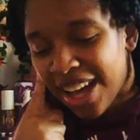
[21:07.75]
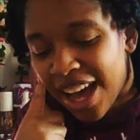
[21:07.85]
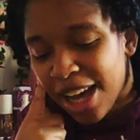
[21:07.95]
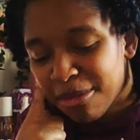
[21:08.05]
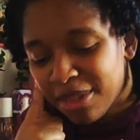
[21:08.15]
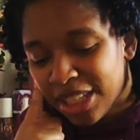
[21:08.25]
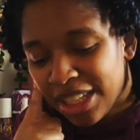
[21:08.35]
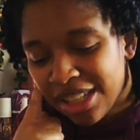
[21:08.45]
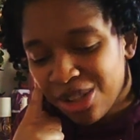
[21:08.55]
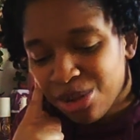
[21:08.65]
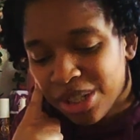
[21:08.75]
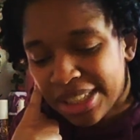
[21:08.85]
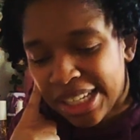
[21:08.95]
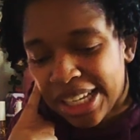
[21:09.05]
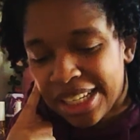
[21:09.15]
I'm leaning towards
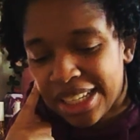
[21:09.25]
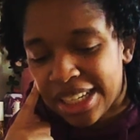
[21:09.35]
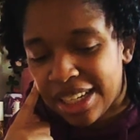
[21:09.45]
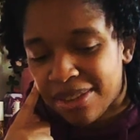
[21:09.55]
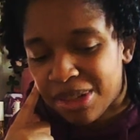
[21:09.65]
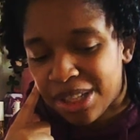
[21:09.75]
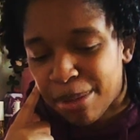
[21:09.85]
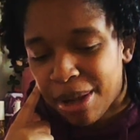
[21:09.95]
Inkit for some